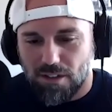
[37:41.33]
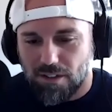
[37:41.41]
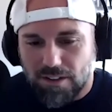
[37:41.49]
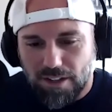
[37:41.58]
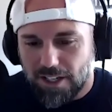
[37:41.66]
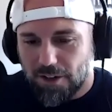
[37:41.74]

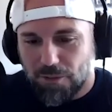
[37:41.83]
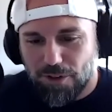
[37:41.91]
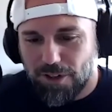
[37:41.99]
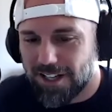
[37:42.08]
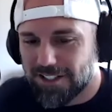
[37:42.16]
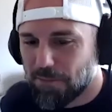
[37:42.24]
They don't
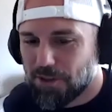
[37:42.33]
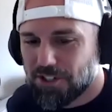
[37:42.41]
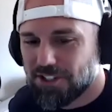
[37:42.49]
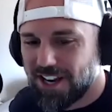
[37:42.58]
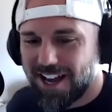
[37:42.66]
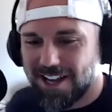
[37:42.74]
realize how
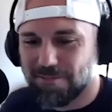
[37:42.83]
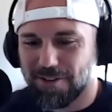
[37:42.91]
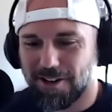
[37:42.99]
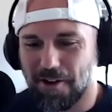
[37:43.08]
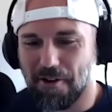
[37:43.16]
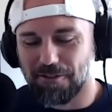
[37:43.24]
much time.
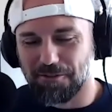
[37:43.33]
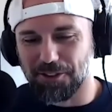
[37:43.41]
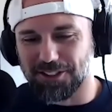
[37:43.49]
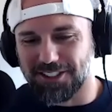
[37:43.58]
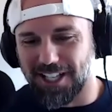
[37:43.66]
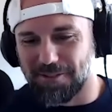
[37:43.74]

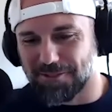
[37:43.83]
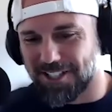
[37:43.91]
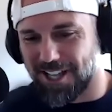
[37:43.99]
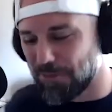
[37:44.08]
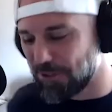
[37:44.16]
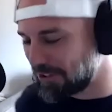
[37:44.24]

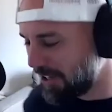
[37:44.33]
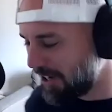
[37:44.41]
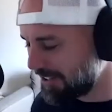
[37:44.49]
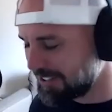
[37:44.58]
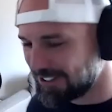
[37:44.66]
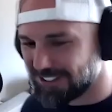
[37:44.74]
Zeb was
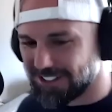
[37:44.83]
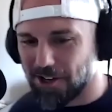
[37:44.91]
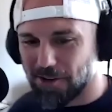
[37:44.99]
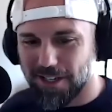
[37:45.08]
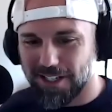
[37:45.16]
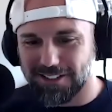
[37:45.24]
talking to
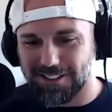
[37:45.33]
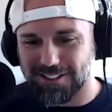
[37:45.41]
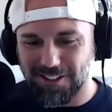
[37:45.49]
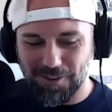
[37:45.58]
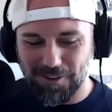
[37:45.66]
Stalemates up